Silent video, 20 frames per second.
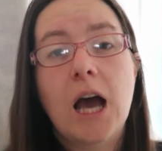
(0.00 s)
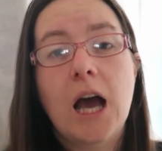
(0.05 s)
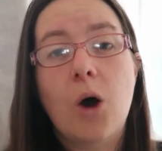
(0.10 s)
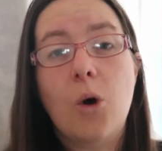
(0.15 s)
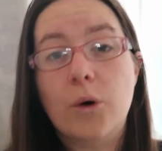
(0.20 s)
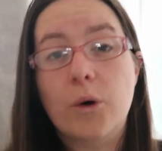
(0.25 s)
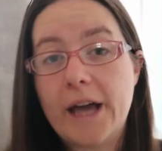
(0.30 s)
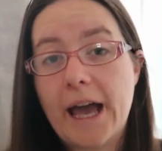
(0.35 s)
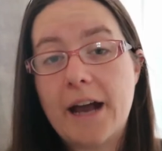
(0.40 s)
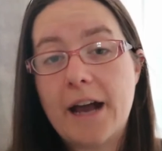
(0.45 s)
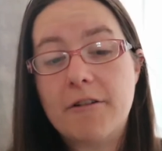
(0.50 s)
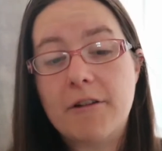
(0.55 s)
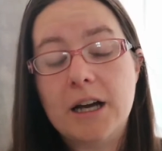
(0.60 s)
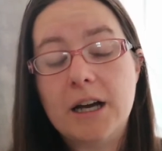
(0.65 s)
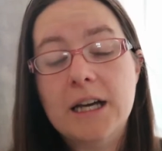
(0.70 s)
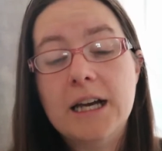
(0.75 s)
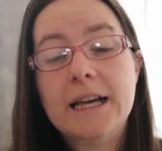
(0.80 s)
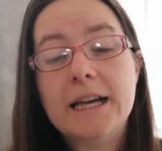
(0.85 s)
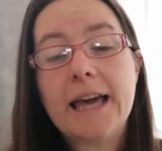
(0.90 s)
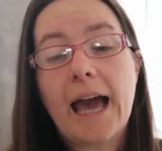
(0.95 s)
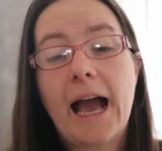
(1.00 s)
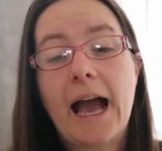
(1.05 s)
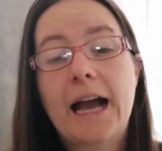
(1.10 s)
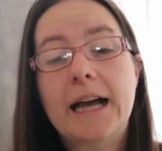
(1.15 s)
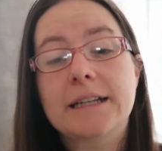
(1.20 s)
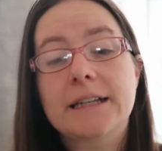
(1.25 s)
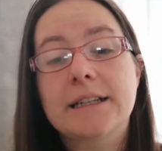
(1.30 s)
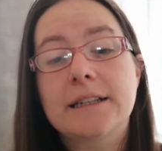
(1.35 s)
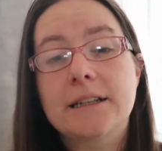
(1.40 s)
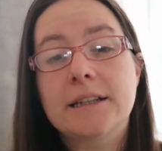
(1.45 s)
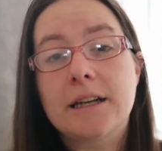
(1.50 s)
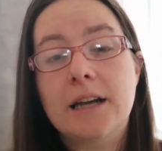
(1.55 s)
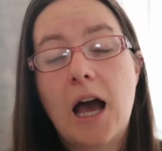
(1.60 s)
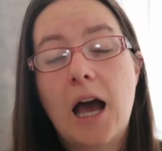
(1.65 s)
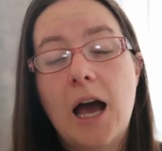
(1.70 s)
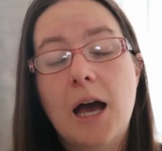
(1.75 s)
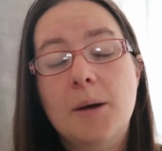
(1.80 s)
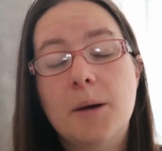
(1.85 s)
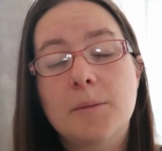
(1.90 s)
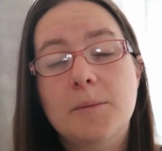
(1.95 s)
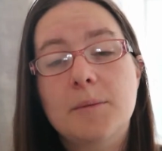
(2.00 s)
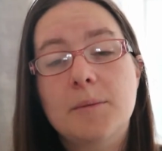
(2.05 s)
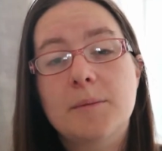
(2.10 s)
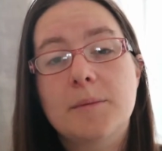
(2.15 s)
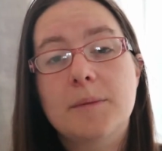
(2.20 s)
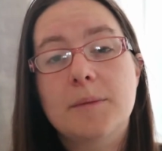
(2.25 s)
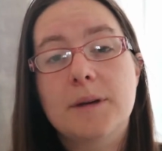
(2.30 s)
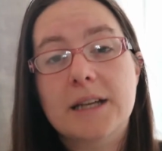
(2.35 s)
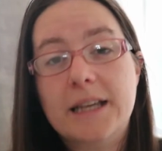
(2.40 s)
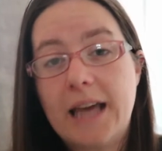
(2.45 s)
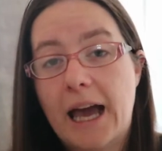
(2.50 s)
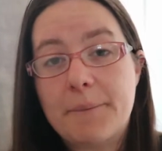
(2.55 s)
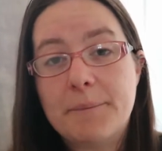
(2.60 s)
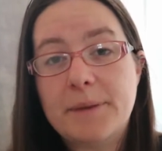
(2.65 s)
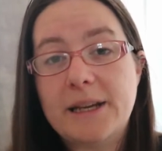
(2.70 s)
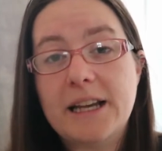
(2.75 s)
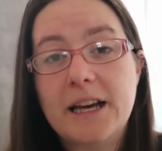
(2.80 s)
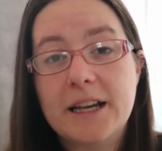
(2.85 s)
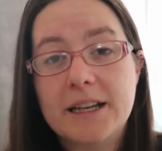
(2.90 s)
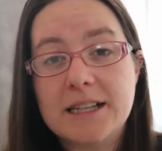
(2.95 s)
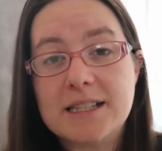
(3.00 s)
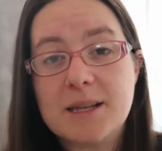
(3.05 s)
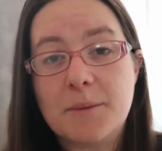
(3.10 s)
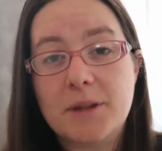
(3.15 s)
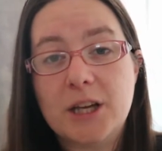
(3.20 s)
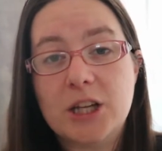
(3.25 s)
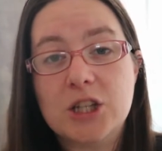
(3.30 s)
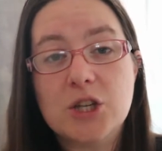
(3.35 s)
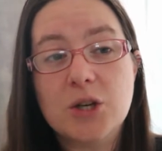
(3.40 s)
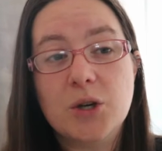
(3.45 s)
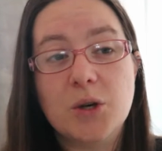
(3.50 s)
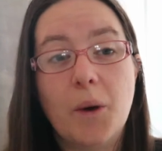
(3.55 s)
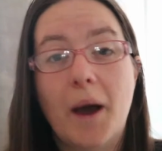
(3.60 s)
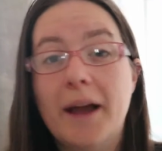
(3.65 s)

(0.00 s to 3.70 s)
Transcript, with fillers: or carer can um, can be learning something too.